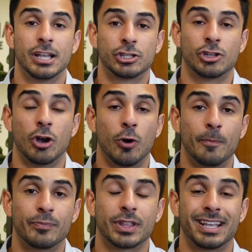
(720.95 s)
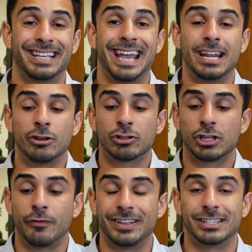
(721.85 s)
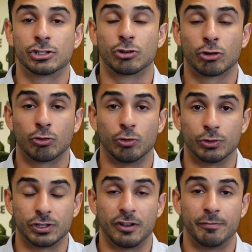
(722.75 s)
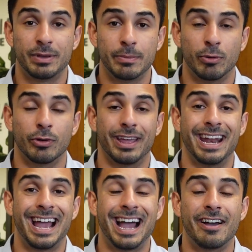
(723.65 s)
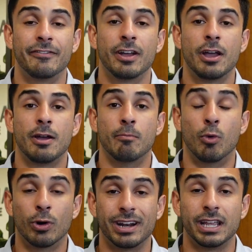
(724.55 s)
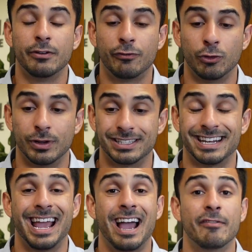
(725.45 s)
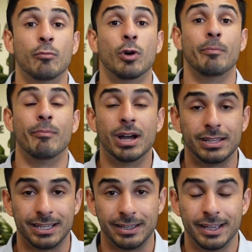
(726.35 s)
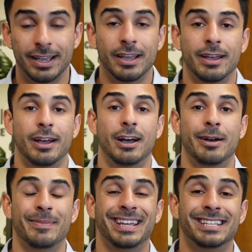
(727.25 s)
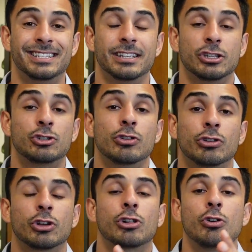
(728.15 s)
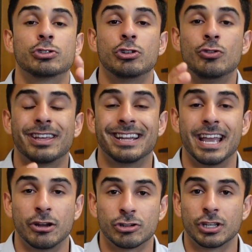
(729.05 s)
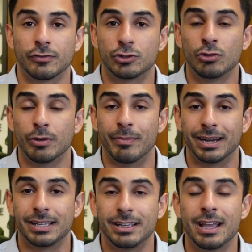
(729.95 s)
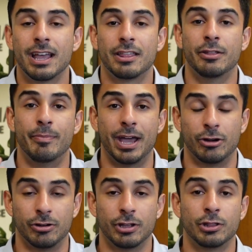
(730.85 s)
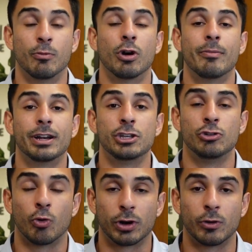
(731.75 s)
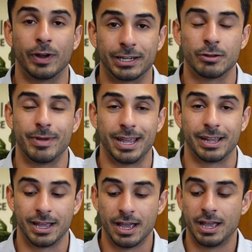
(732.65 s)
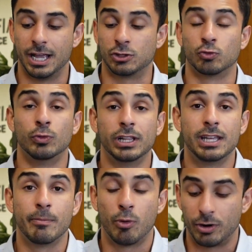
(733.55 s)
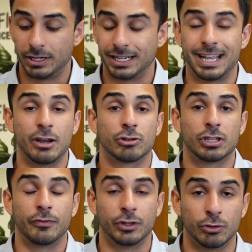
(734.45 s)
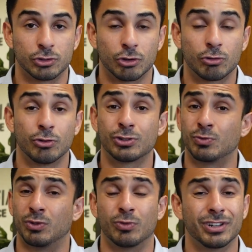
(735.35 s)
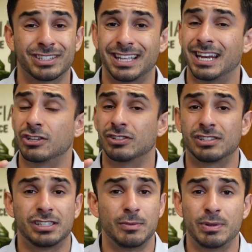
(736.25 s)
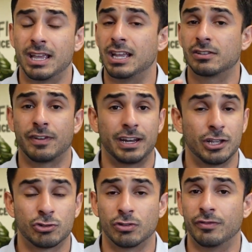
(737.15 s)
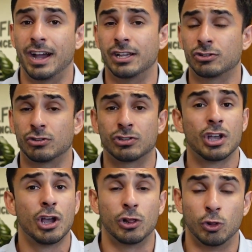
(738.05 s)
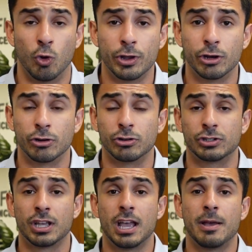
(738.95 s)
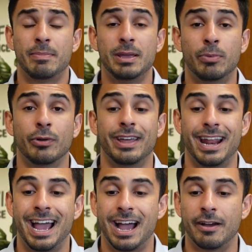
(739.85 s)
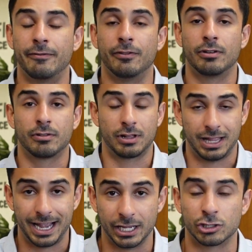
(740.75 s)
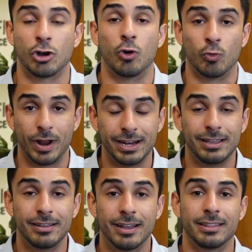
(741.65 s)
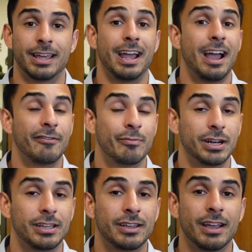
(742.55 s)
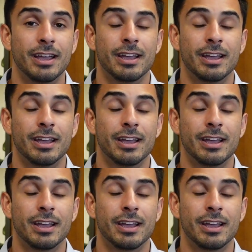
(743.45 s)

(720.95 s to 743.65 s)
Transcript: So getting yourself in circles of people that have more influence and have more money is the closer you can get yourself to the money, the better. The more money you're going to make. It's really important to get yourself in those circles with real estate agents, CPAs, financial advisors, lawyers, people that have clients already that have money